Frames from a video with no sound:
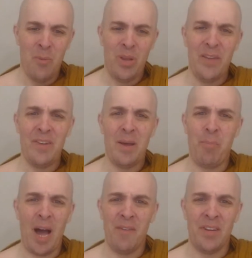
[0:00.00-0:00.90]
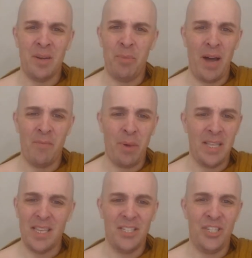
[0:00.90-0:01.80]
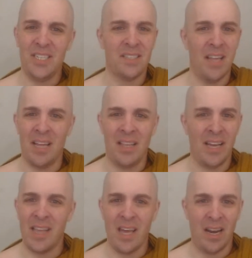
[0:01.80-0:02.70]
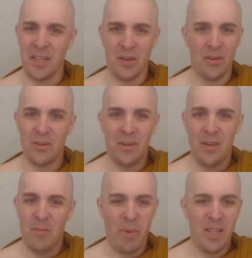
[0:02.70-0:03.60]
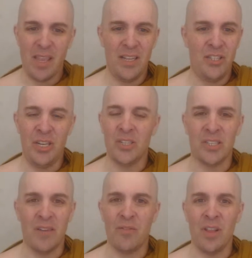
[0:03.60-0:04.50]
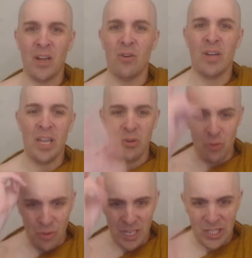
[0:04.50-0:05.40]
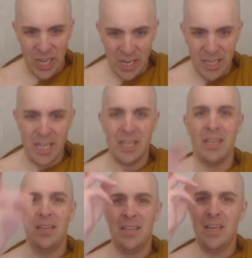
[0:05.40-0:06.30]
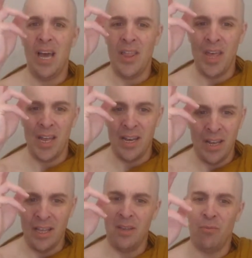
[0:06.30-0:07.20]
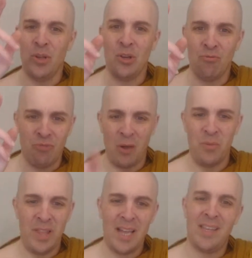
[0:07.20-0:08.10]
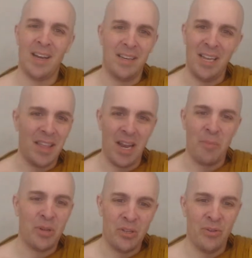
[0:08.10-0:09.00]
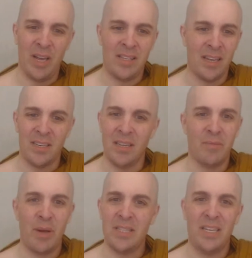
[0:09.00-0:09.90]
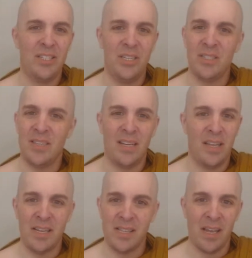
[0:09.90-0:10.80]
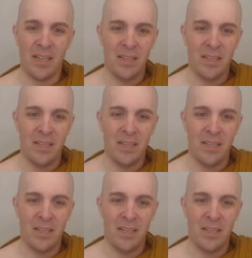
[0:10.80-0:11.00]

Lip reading: But even at Bhavana, Bhante G is not like that either. Bhante G is never like, okay, you do this technique, and then when you're done with that technique, then I'm going to do that technique. Bhante G is not like that.